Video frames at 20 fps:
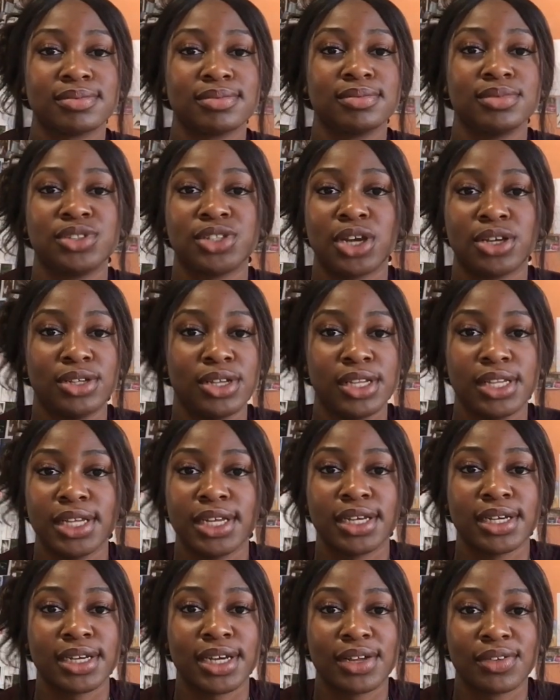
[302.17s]
journaling
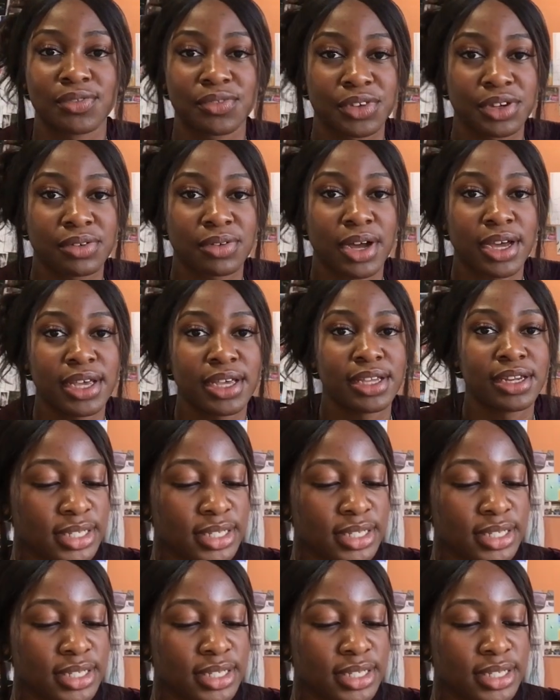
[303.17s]
and free writing.